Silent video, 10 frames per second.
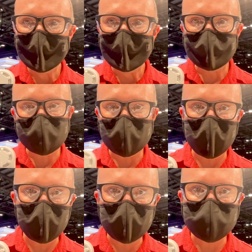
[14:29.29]
This is the
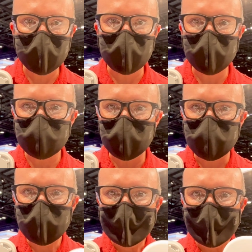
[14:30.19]

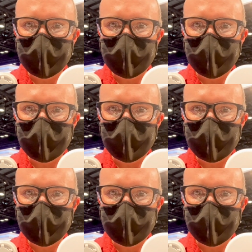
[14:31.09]
MX1102.